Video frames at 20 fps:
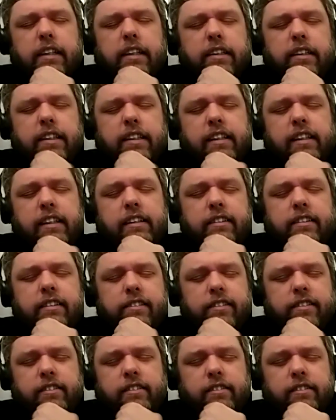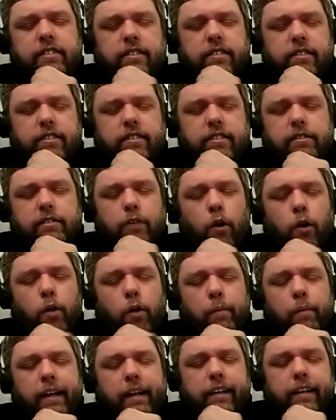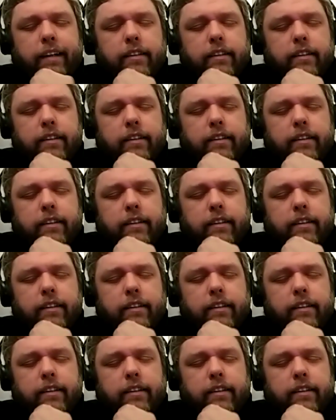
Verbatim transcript: you dead? oh, man.